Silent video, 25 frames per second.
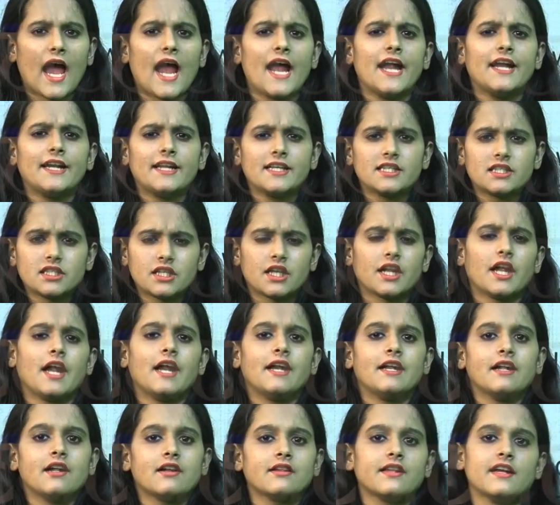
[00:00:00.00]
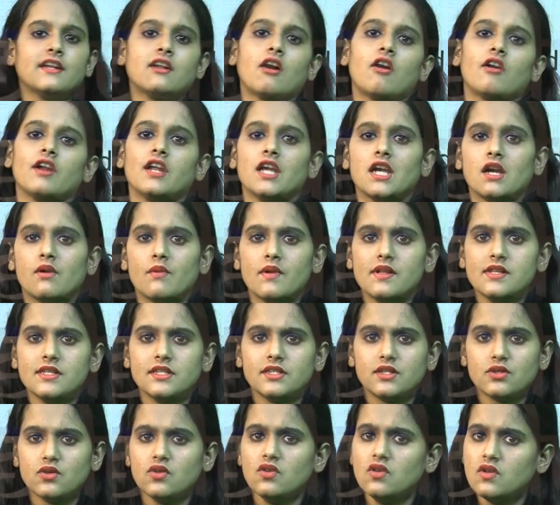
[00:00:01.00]
and it is greater than or equals
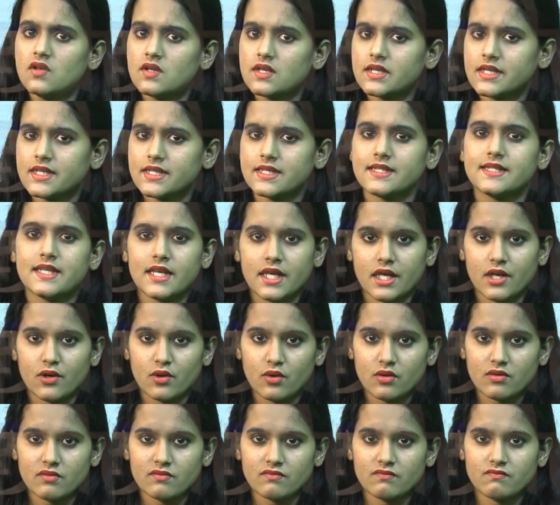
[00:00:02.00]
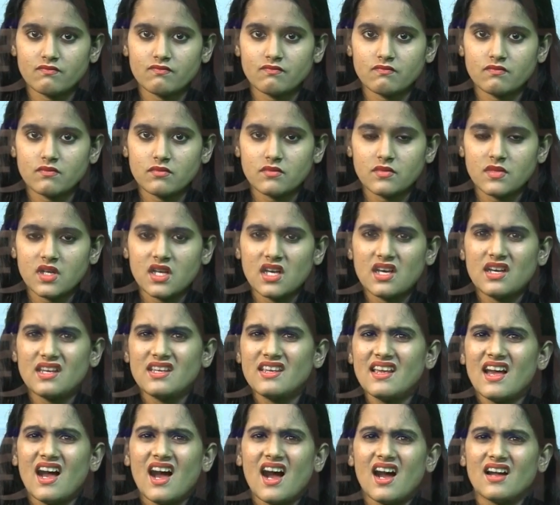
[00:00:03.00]
to 0.
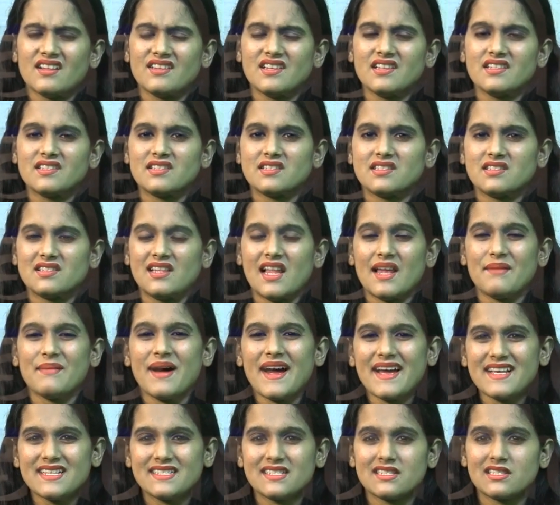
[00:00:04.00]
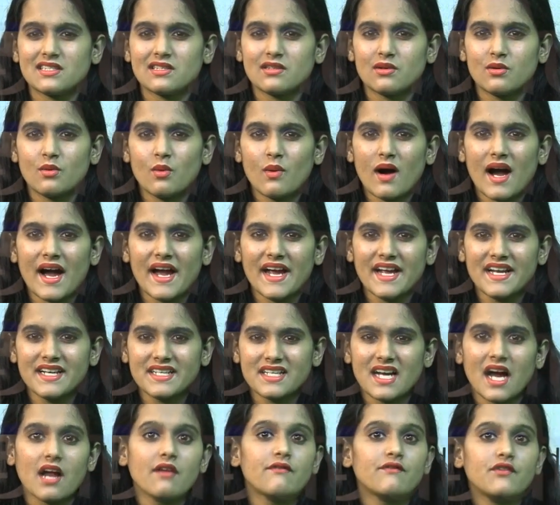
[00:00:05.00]
Yeah, this lemma is quite
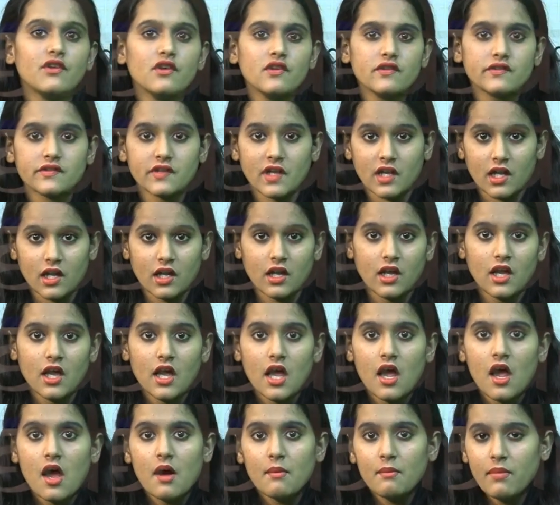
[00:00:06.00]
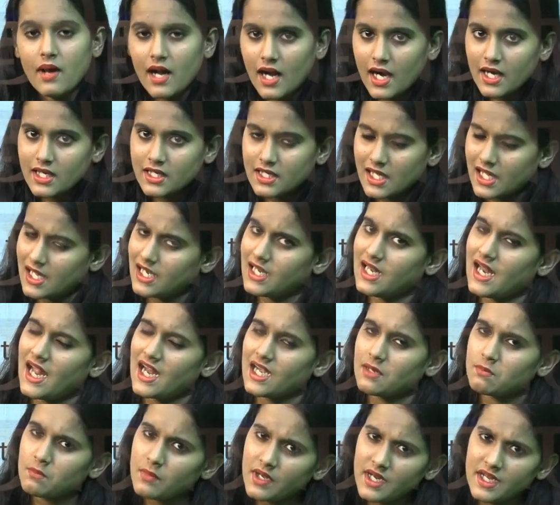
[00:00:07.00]
confusing, but
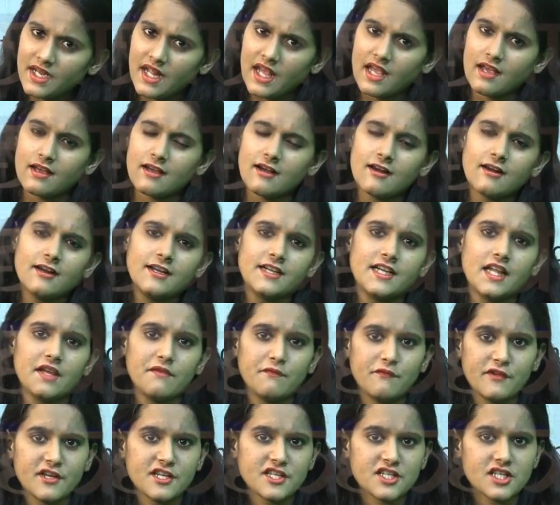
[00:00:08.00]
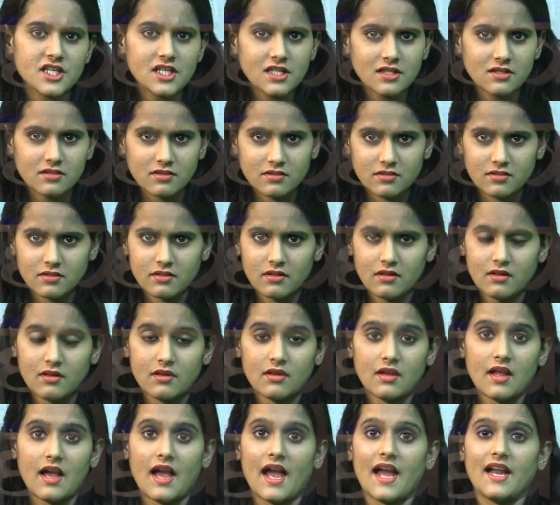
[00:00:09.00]
let me take a division
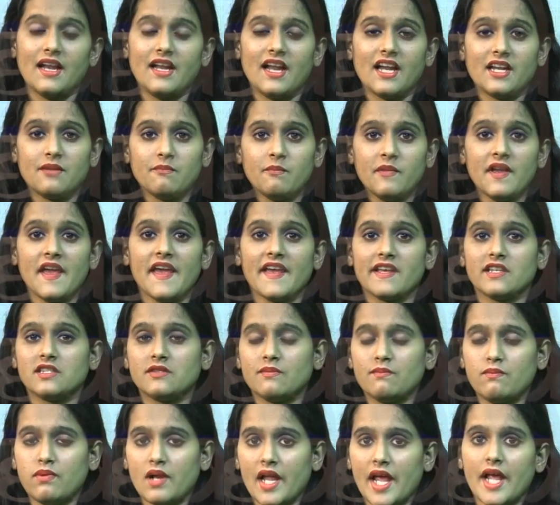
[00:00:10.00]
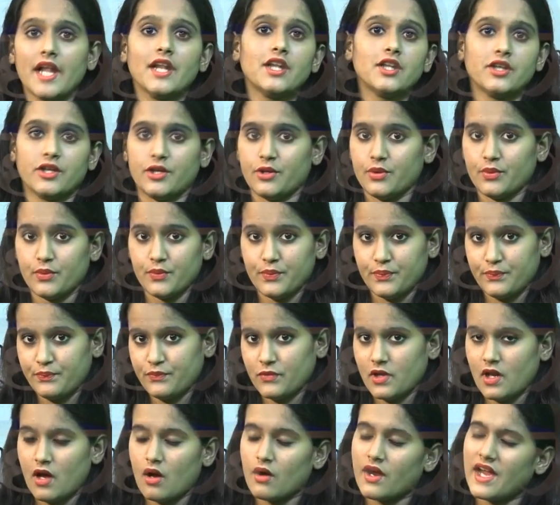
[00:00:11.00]
and let me explain you.
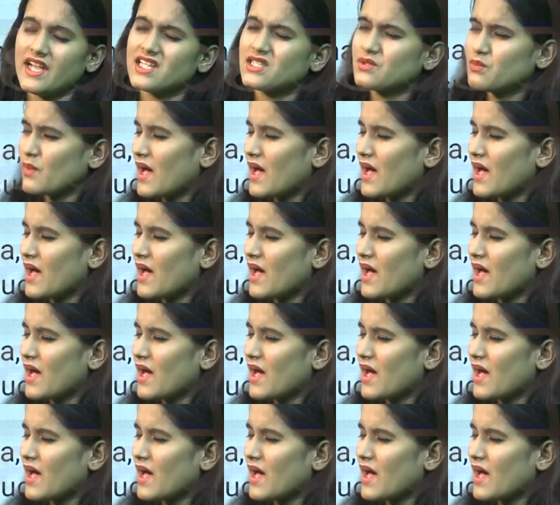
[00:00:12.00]
Okay, it's